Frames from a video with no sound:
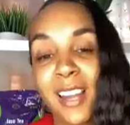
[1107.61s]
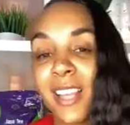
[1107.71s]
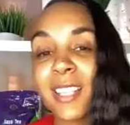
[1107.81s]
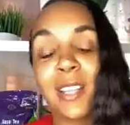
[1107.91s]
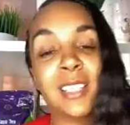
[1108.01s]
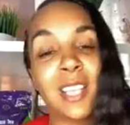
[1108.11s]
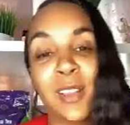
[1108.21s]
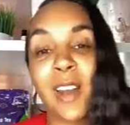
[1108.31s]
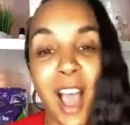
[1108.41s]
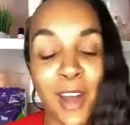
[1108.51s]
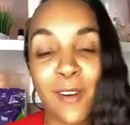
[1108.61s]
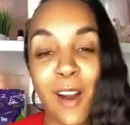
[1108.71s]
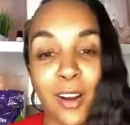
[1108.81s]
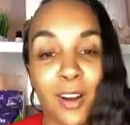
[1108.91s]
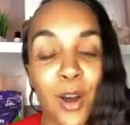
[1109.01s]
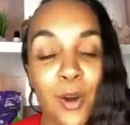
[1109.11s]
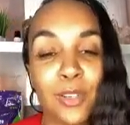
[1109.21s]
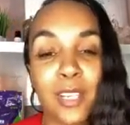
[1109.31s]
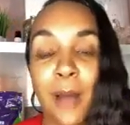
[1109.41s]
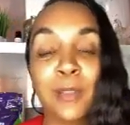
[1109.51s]
Let's continue to honor our
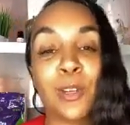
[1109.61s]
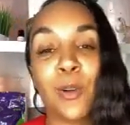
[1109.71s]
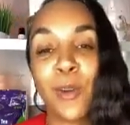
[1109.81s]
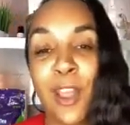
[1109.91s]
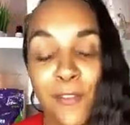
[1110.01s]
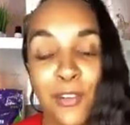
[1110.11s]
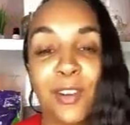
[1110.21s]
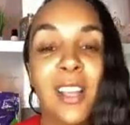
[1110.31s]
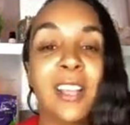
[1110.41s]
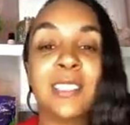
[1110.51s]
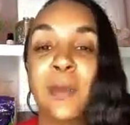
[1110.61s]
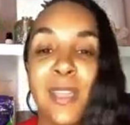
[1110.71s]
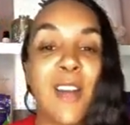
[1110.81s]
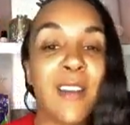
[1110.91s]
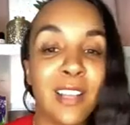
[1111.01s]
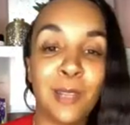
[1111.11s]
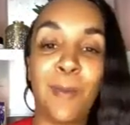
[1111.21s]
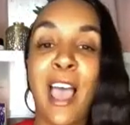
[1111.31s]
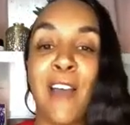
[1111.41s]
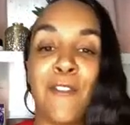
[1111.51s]
coach. I'm so grateful to be on his
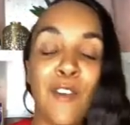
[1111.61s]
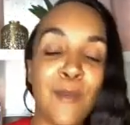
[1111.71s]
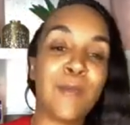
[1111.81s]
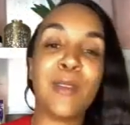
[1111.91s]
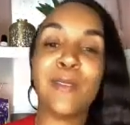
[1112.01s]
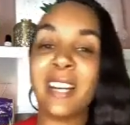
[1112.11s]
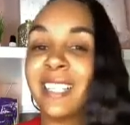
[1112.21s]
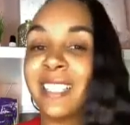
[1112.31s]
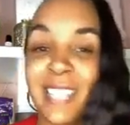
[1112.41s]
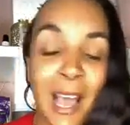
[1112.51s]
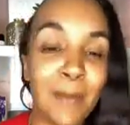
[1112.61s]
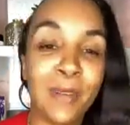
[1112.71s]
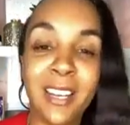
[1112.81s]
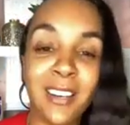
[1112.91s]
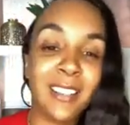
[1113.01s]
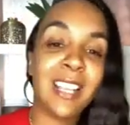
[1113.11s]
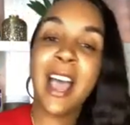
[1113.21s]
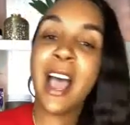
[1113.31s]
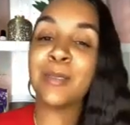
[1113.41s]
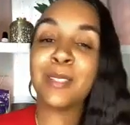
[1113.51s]
platform and be one of his top leaders.
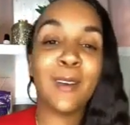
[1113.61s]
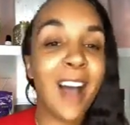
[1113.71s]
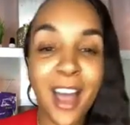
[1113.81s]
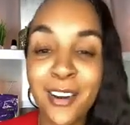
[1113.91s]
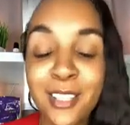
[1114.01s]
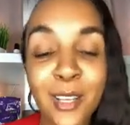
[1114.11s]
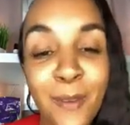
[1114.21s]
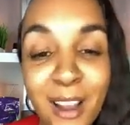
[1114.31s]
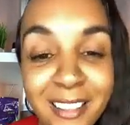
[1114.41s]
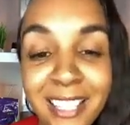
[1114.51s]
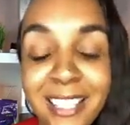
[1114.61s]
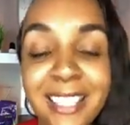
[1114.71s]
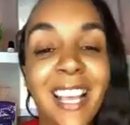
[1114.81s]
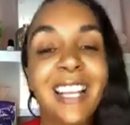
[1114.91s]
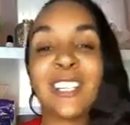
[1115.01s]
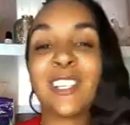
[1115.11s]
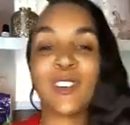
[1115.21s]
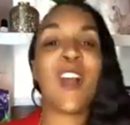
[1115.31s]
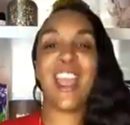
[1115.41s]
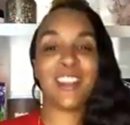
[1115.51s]
I'm so honored to wear this
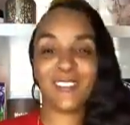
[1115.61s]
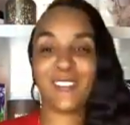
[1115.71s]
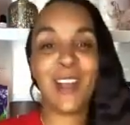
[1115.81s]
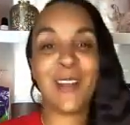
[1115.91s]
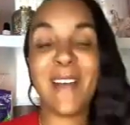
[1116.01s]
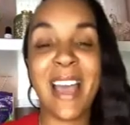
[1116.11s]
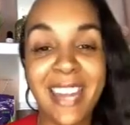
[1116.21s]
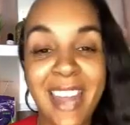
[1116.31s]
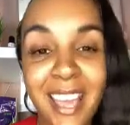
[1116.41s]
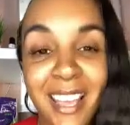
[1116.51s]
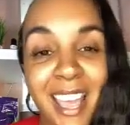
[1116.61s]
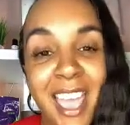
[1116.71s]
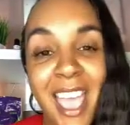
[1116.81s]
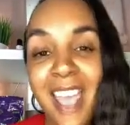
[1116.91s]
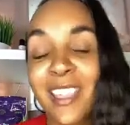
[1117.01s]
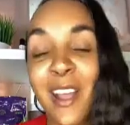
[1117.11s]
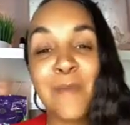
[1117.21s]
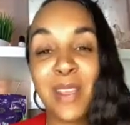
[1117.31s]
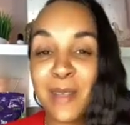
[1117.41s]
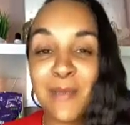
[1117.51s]
shrine around my neck, and there are
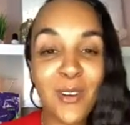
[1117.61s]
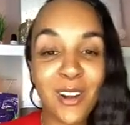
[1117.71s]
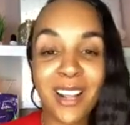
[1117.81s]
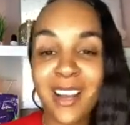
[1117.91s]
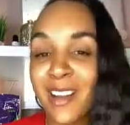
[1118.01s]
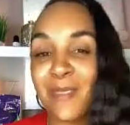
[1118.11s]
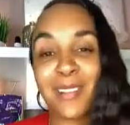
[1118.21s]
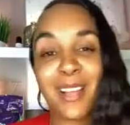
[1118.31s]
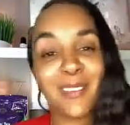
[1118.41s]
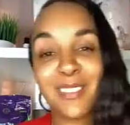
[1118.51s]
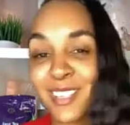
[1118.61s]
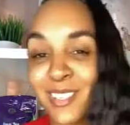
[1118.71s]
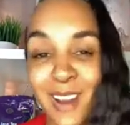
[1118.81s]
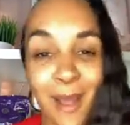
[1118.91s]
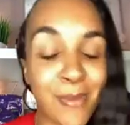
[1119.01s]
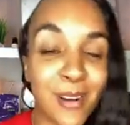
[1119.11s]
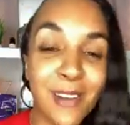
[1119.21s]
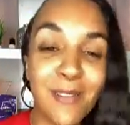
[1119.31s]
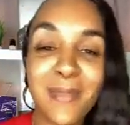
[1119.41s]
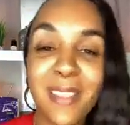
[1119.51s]
many more to come. Coach just dropped 3
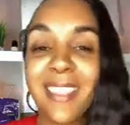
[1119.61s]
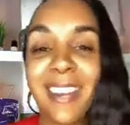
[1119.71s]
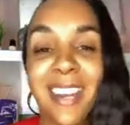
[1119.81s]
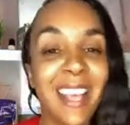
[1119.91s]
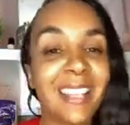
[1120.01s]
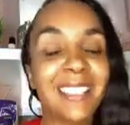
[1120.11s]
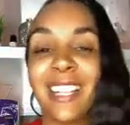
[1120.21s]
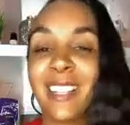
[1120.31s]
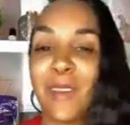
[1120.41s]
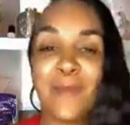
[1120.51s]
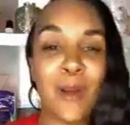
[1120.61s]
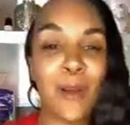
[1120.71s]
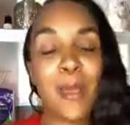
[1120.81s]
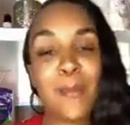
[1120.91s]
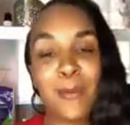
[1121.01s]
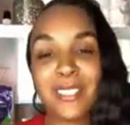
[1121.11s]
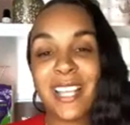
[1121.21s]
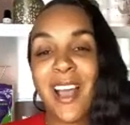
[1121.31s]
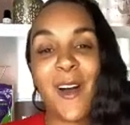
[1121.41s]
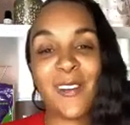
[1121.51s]
of them the other day and said 3 more people
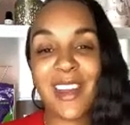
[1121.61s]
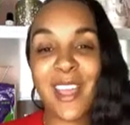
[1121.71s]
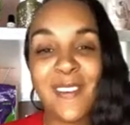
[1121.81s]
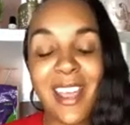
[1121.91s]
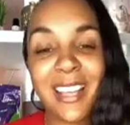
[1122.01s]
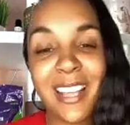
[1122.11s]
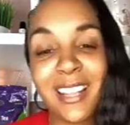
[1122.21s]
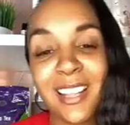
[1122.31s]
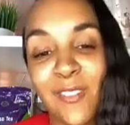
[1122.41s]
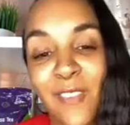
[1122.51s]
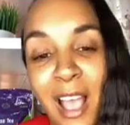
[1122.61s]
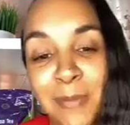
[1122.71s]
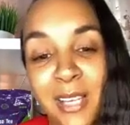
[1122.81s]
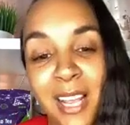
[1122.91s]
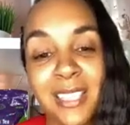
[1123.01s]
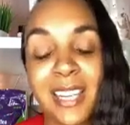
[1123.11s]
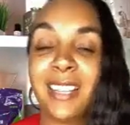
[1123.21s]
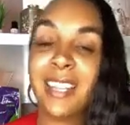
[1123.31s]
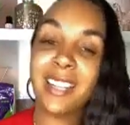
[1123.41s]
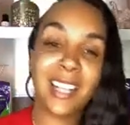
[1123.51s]
on their way to getting these vibe chains. And I
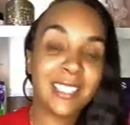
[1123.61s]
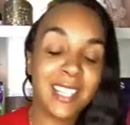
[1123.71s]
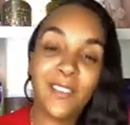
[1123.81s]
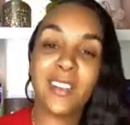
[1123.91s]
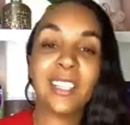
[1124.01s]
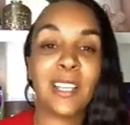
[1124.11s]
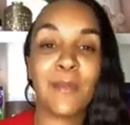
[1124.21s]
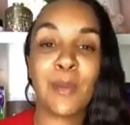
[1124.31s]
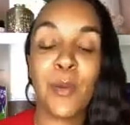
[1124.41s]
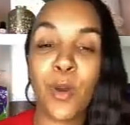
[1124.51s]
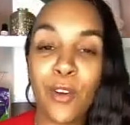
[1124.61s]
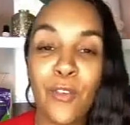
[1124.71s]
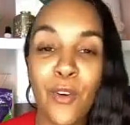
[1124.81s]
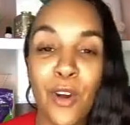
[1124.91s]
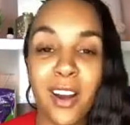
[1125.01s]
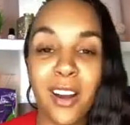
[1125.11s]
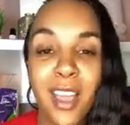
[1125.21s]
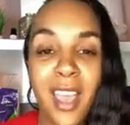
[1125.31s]
think that's definitely something to work for.